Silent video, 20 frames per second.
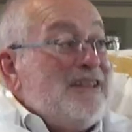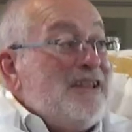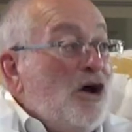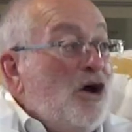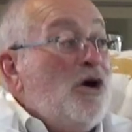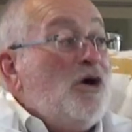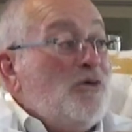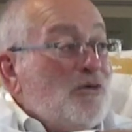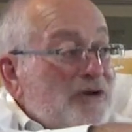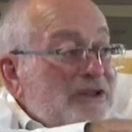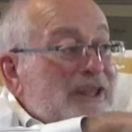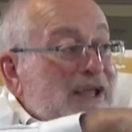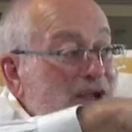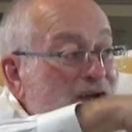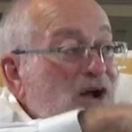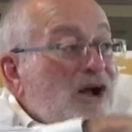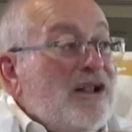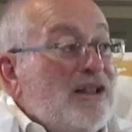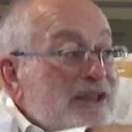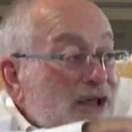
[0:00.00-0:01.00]
in the
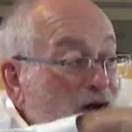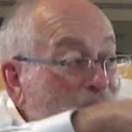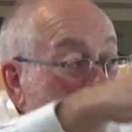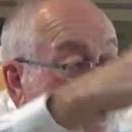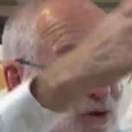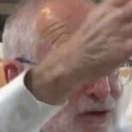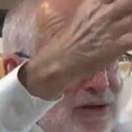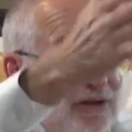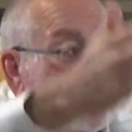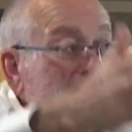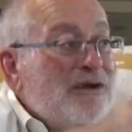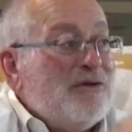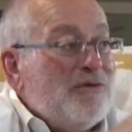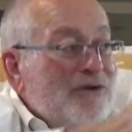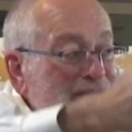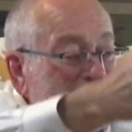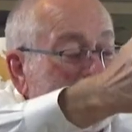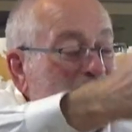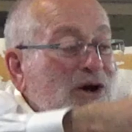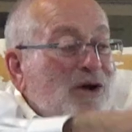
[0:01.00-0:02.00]
what they call the hold,
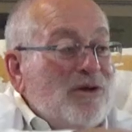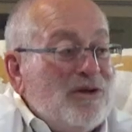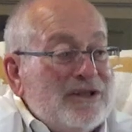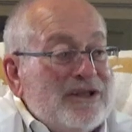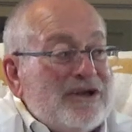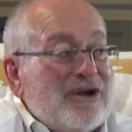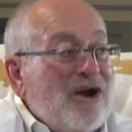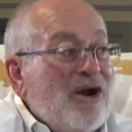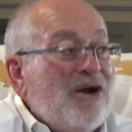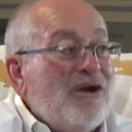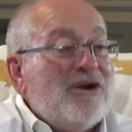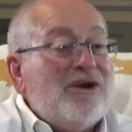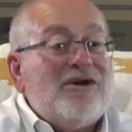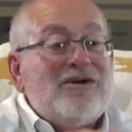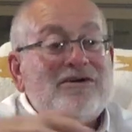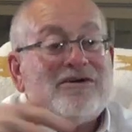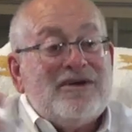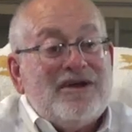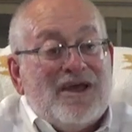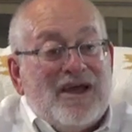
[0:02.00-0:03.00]
where they hold the
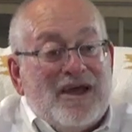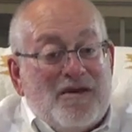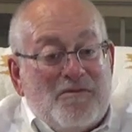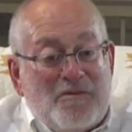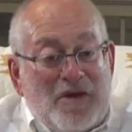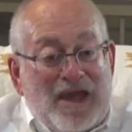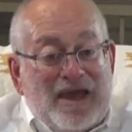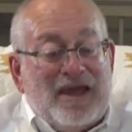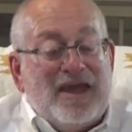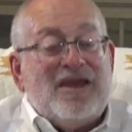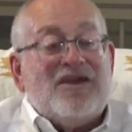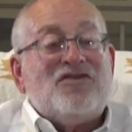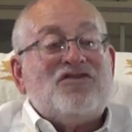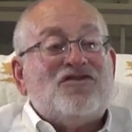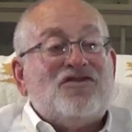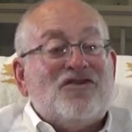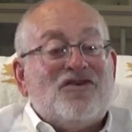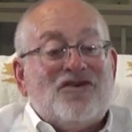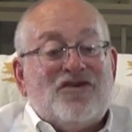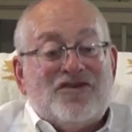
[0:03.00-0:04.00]
cargo,
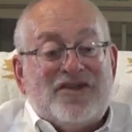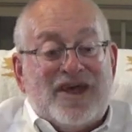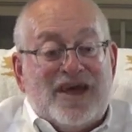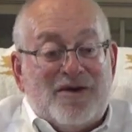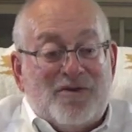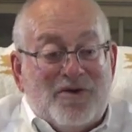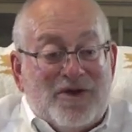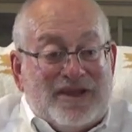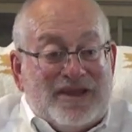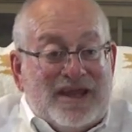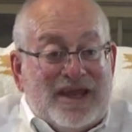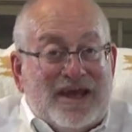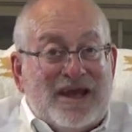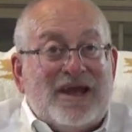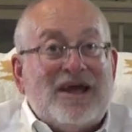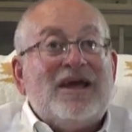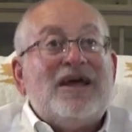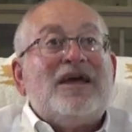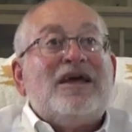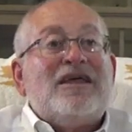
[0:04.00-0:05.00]
making sure that when
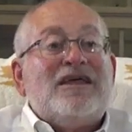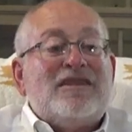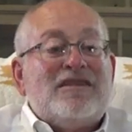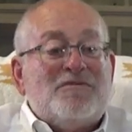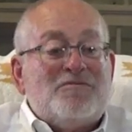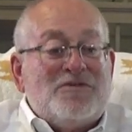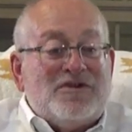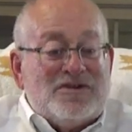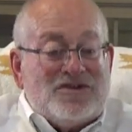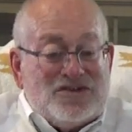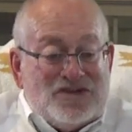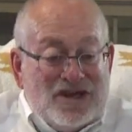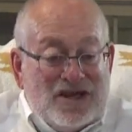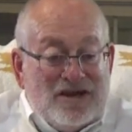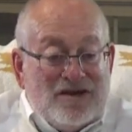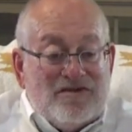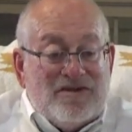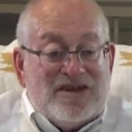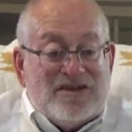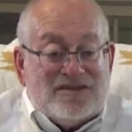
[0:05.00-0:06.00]
the the
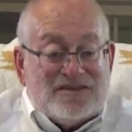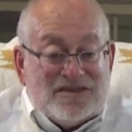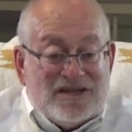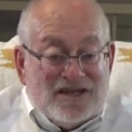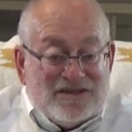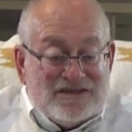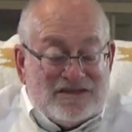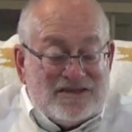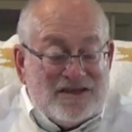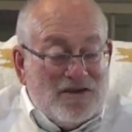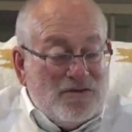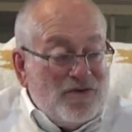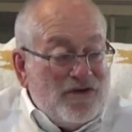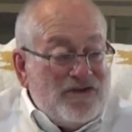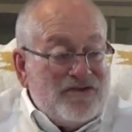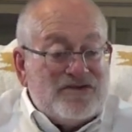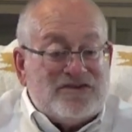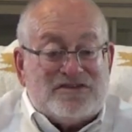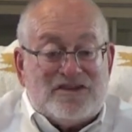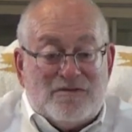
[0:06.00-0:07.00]
machinery is necessary,
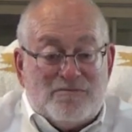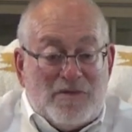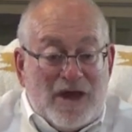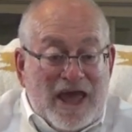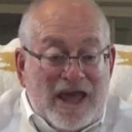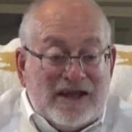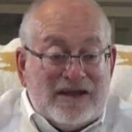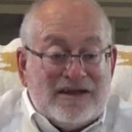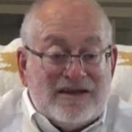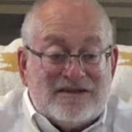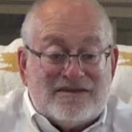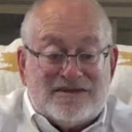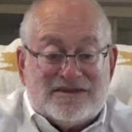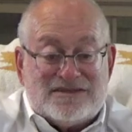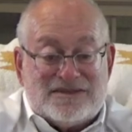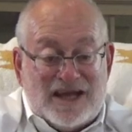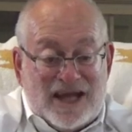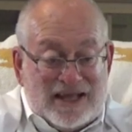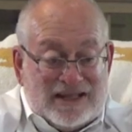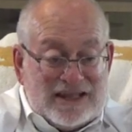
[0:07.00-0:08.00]
whether it's a
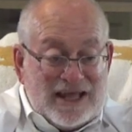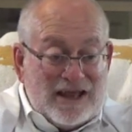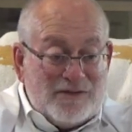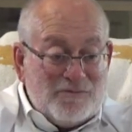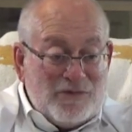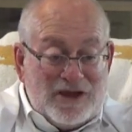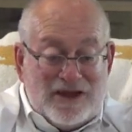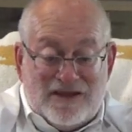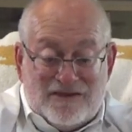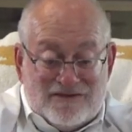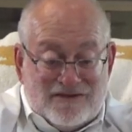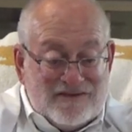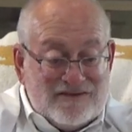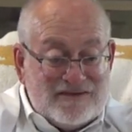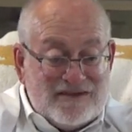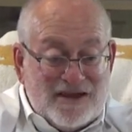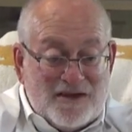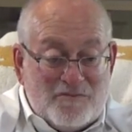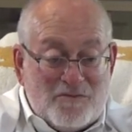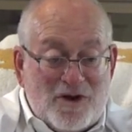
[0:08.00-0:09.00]
magnet to take that
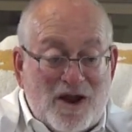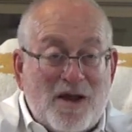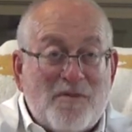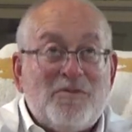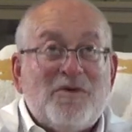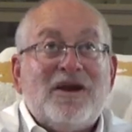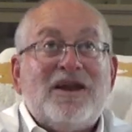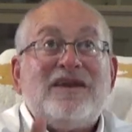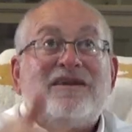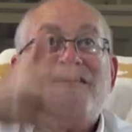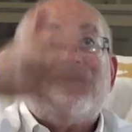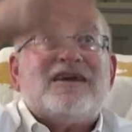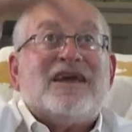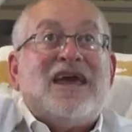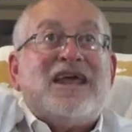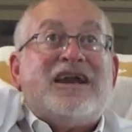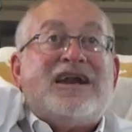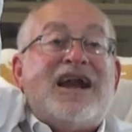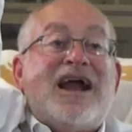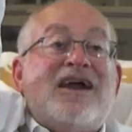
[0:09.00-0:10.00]
piece is done properly
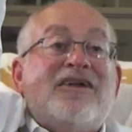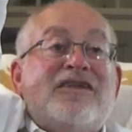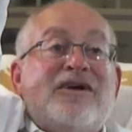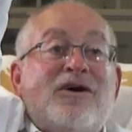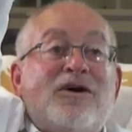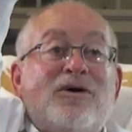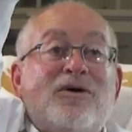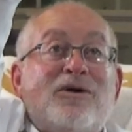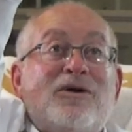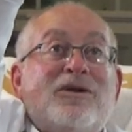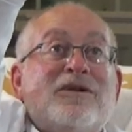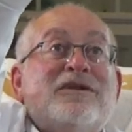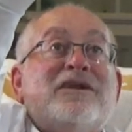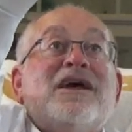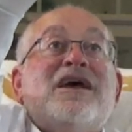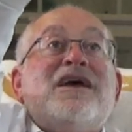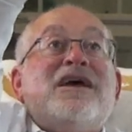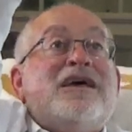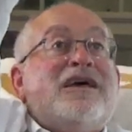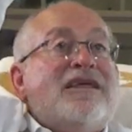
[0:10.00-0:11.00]
to get it out of the
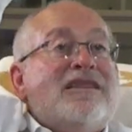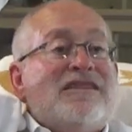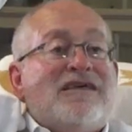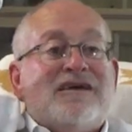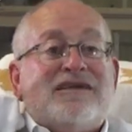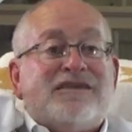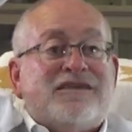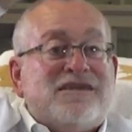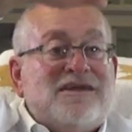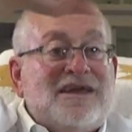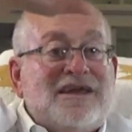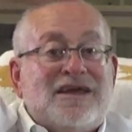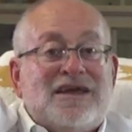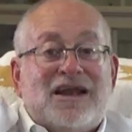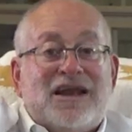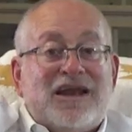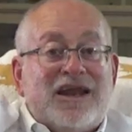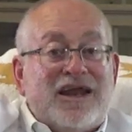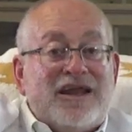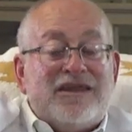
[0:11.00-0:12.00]
hole, the
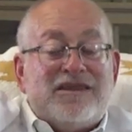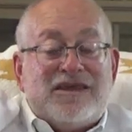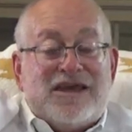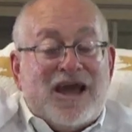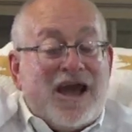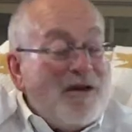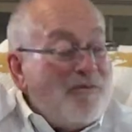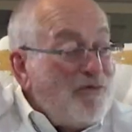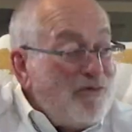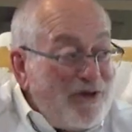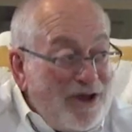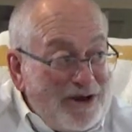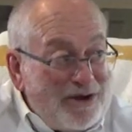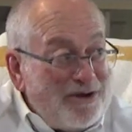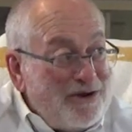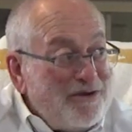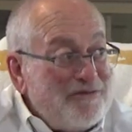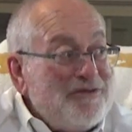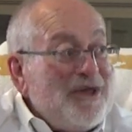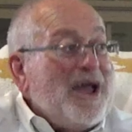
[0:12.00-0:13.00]
the the
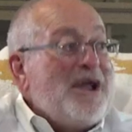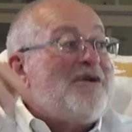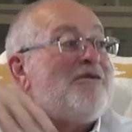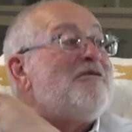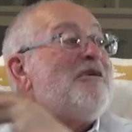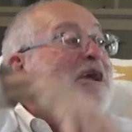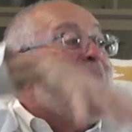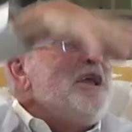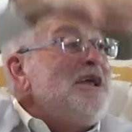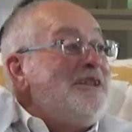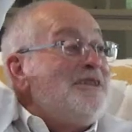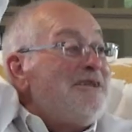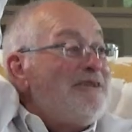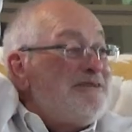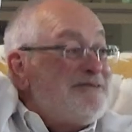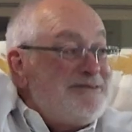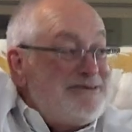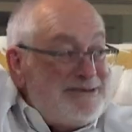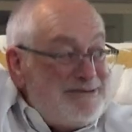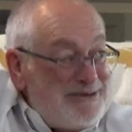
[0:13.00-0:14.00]
operator of that
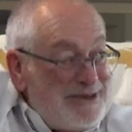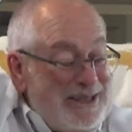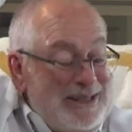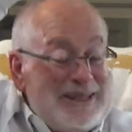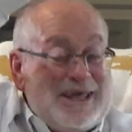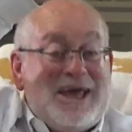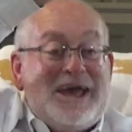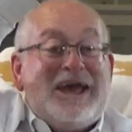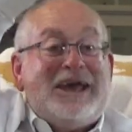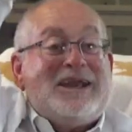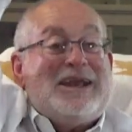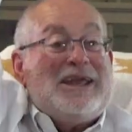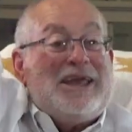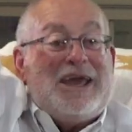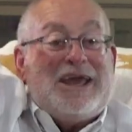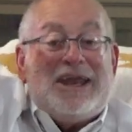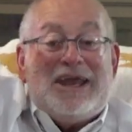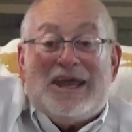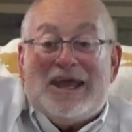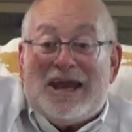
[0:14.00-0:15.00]
crane that's doing
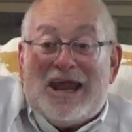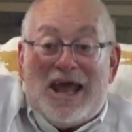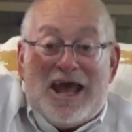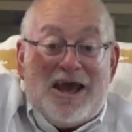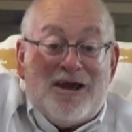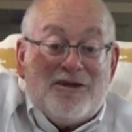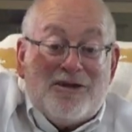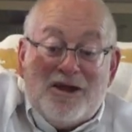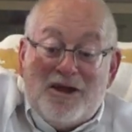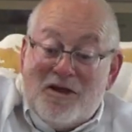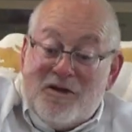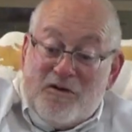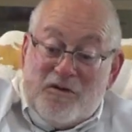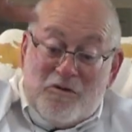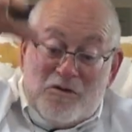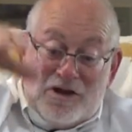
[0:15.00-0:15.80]
that, getting it out,